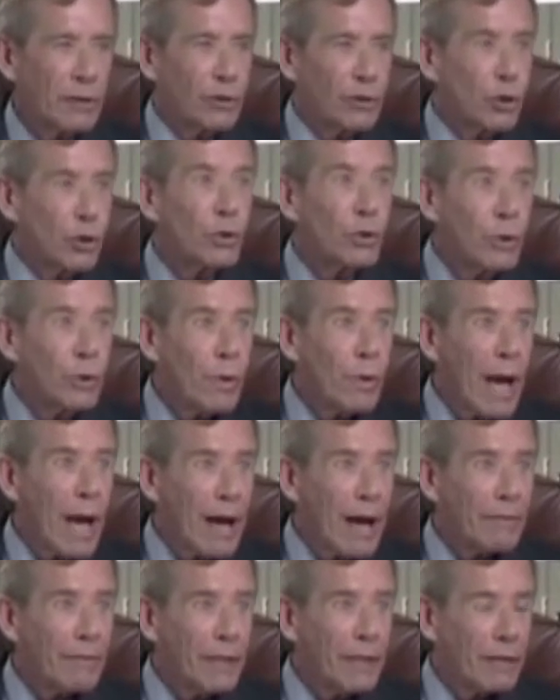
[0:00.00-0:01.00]
Do you
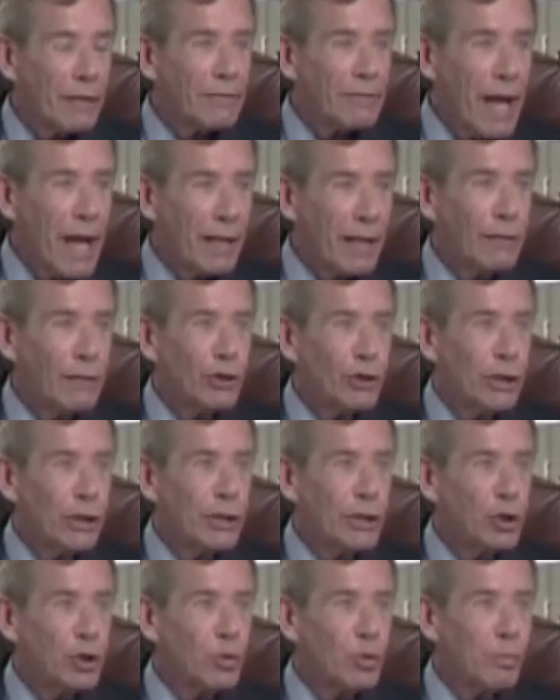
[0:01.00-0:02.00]
have enough
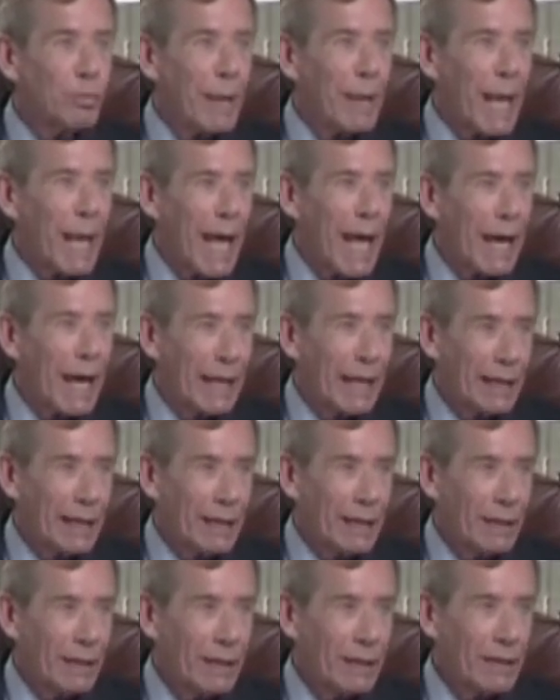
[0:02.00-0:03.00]
energy to play?